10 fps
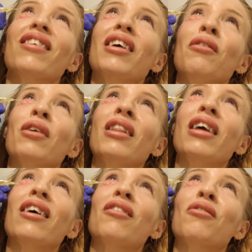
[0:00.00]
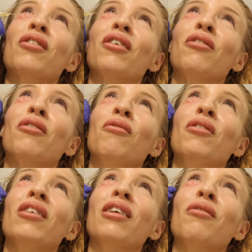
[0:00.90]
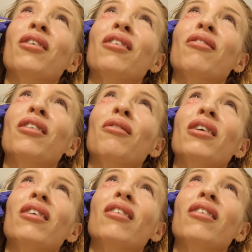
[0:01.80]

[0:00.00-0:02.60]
It really has resulted really well. Really well.